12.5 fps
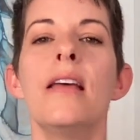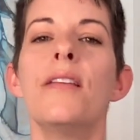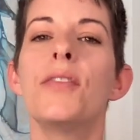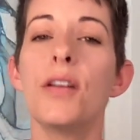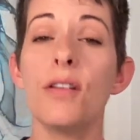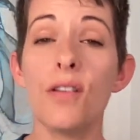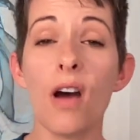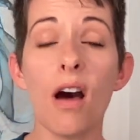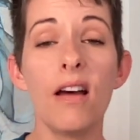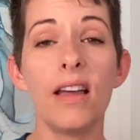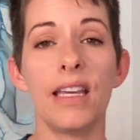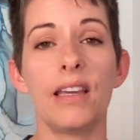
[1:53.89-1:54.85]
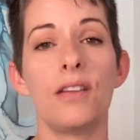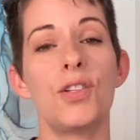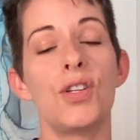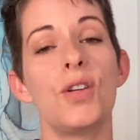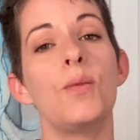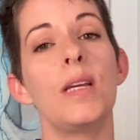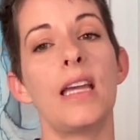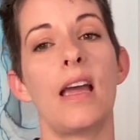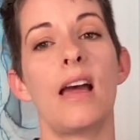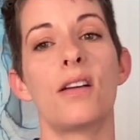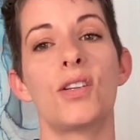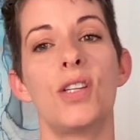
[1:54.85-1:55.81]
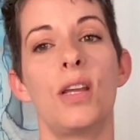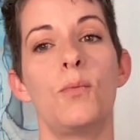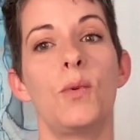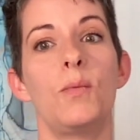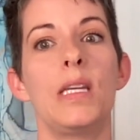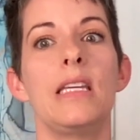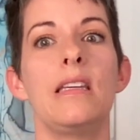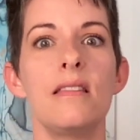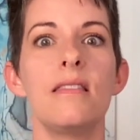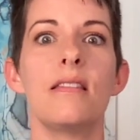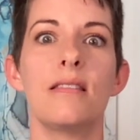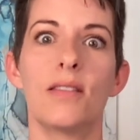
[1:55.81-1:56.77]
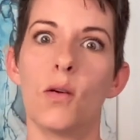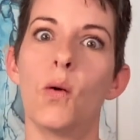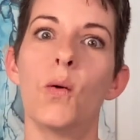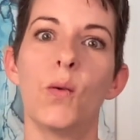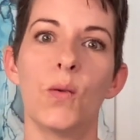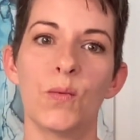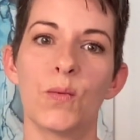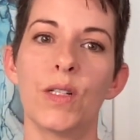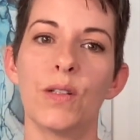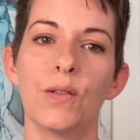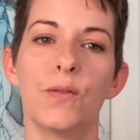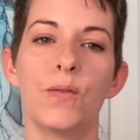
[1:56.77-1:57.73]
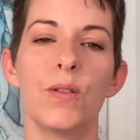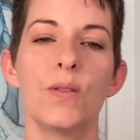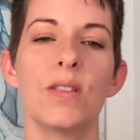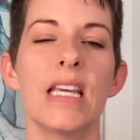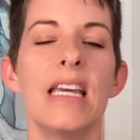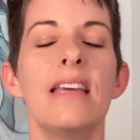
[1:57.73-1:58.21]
the gnawing and chewing action when we eat these whole real foods.